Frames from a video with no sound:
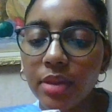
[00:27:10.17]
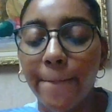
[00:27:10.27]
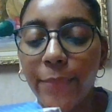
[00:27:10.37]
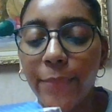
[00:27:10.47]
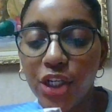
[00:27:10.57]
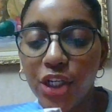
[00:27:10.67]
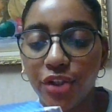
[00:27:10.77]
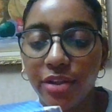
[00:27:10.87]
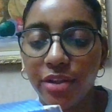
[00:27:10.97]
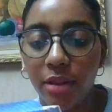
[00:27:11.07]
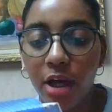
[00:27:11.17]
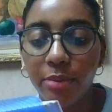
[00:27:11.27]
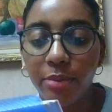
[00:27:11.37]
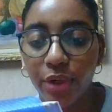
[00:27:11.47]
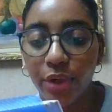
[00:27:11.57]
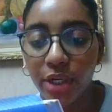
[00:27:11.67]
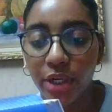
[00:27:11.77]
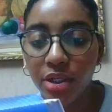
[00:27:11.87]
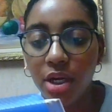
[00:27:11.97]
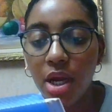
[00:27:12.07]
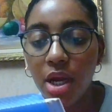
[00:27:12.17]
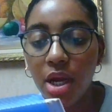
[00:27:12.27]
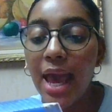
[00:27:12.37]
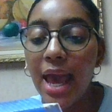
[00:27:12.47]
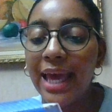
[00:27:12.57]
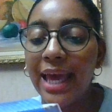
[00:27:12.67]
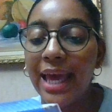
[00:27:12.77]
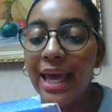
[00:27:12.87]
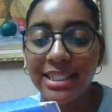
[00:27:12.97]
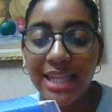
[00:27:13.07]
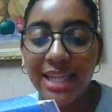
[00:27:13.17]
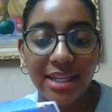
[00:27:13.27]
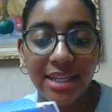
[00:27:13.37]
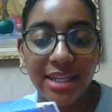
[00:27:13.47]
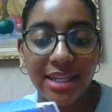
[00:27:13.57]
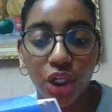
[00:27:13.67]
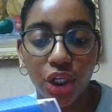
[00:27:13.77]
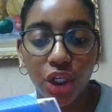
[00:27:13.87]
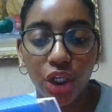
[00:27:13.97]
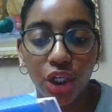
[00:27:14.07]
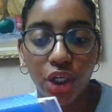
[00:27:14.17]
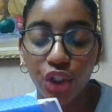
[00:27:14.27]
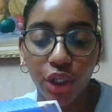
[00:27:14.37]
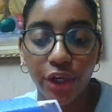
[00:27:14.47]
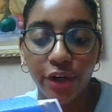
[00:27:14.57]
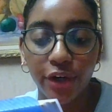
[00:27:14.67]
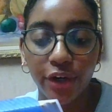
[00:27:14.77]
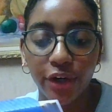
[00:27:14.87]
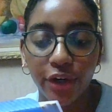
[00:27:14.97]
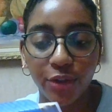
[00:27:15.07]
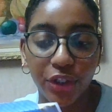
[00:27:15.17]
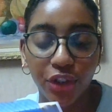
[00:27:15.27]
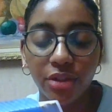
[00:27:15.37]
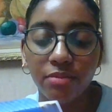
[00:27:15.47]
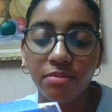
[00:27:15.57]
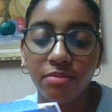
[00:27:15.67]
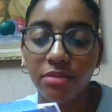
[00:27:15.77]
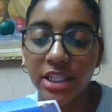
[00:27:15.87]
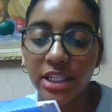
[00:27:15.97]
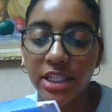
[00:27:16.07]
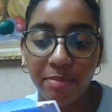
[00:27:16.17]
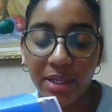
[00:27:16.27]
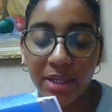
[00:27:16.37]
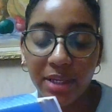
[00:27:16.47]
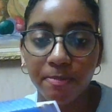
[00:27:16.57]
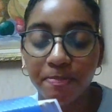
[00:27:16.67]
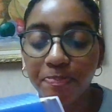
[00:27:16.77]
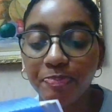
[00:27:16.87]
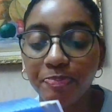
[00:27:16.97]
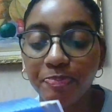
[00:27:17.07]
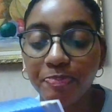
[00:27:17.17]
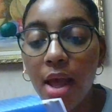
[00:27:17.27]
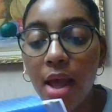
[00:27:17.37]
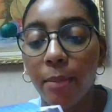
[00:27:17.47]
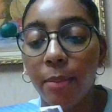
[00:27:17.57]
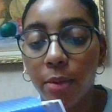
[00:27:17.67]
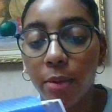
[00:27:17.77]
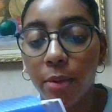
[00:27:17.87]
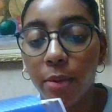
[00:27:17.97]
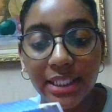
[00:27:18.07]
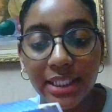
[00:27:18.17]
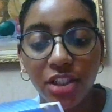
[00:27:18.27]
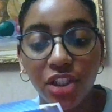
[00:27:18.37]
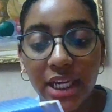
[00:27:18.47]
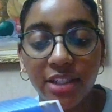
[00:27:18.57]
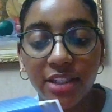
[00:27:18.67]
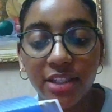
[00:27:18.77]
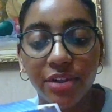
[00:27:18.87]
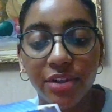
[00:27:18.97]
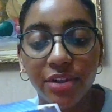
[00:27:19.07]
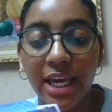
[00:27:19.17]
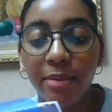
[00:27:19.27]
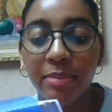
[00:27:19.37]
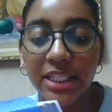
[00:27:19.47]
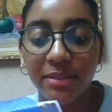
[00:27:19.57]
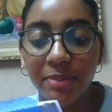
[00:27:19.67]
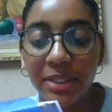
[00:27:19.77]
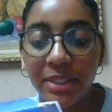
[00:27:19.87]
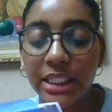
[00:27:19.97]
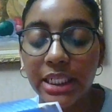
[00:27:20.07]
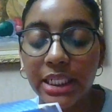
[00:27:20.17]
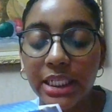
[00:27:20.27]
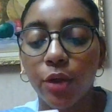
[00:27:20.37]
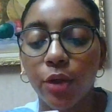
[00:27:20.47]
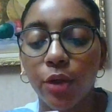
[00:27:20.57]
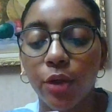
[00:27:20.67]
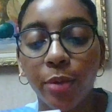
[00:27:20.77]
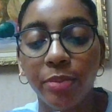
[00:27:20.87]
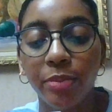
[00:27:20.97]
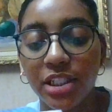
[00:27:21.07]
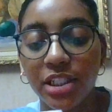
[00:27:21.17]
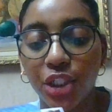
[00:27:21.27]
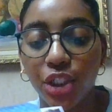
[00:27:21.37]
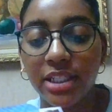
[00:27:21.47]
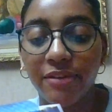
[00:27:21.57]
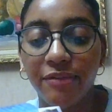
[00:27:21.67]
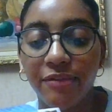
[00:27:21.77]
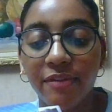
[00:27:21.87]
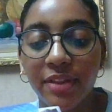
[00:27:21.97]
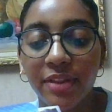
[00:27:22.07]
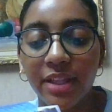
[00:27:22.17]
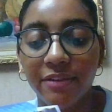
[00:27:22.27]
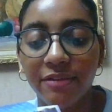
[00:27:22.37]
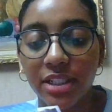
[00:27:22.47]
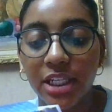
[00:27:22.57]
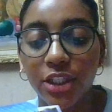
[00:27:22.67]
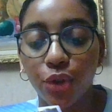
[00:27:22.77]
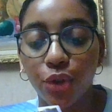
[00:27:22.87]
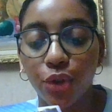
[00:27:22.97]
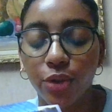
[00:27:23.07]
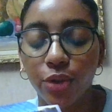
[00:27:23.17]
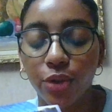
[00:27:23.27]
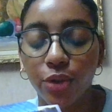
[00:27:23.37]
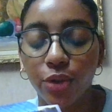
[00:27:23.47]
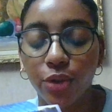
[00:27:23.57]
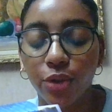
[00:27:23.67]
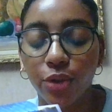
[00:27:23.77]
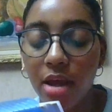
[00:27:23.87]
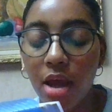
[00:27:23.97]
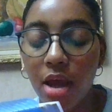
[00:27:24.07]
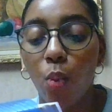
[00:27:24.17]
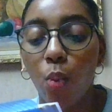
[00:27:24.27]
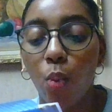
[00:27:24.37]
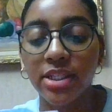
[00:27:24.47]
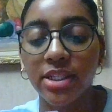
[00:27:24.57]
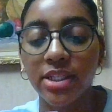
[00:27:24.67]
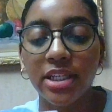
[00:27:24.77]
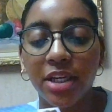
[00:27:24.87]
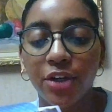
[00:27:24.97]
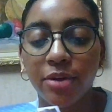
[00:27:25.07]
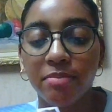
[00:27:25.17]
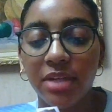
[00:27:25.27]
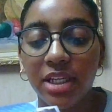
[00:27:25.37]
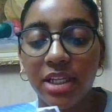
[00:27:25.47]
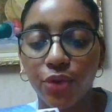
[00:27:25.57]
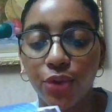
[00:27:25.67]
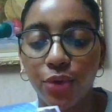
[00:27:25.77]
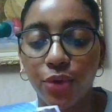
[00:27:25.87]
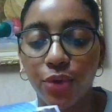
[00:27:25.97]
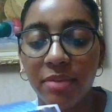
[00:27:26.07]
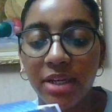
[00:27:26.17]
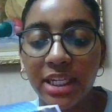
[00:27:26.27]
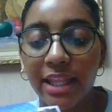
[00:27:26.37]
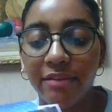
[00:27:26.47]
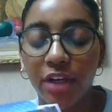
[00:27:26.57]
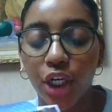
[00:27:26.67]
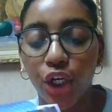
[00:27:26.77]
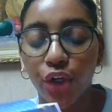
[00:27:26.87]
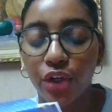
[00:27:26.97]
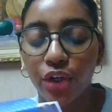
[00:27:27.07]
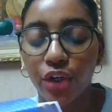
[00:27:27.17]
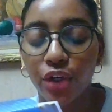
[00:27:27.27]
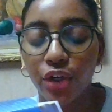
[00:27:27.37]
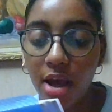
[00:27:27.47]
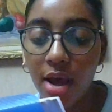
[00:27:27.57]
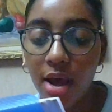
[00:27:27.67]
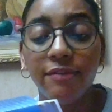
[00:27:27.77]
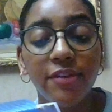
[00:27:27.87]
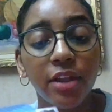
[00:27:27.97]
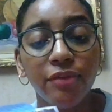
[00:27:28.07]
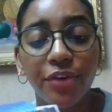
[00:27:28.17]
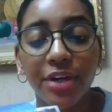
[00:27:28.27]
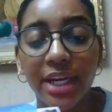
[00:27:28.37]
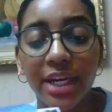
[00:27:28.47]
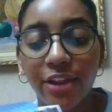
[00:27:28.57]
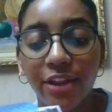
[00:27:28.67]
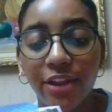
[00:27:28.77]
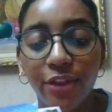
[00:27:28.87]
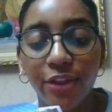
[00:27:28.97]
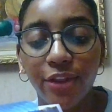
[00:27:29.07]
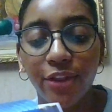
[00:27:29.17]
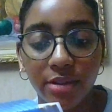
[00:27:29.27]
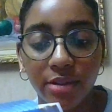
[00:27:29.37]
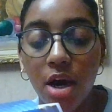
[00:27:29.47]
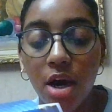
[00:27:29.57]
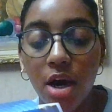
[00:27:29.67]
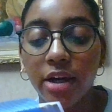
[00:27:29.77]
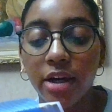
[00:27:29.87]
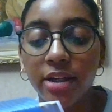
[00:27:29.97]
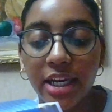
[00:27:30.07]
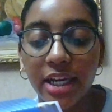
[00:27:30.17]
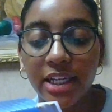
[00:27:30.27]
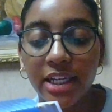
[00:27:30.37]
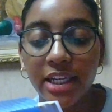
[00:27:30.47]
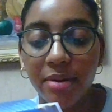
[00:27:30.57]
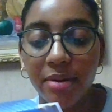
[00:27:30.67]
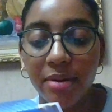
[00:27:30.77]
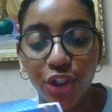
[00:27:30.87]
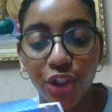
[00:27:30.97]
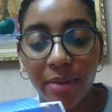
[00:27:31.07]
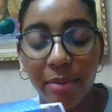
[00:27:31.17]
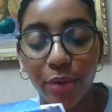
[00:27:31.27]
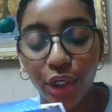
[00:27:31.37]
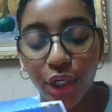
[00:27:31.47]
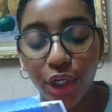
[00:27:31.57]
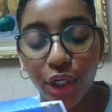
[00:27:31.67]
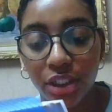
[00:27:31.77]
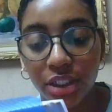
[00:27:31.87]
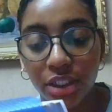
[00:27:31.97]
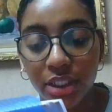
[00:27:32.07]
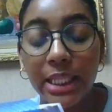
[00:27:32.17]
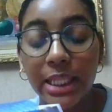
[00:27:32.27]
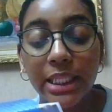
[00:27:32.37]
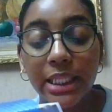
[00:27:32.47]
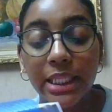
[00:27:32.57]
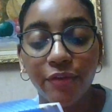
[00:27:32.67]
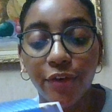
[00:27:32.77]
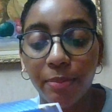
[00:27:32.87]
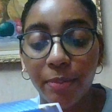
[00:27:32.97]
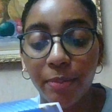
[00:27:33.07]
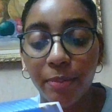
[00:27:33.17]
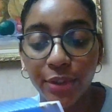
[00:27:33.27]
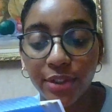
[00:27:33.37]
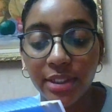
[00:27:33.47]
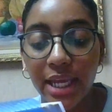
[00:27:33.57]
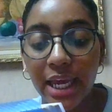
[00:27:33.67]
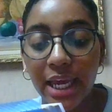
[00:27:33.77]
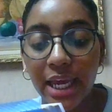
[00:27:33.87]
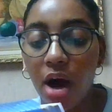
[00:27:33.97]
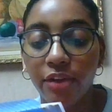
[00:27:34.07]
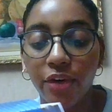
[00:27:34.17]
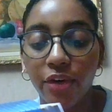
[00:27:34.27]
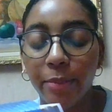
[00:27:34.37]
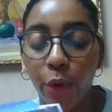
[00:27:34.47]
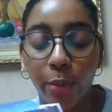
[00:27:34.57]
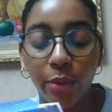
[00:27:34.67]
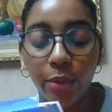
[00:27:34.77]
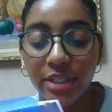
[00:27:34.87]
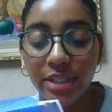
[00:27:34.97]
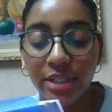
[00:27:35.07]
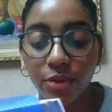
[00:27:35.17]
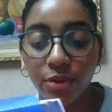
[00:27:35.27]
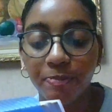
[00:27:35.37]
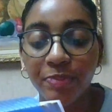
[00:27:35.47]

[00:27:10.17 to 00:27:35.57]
Measure the blood pressure and assess the jugular venous pressure, JVP. Palpate the chest for the apex beat. The normal position is the fifth left intercostal space, 1 centimeter medial to the mid-clavicular line. Feel for any thrills. Heart size may be measured by percussion. Listen for murmurs and other abnormal sounds.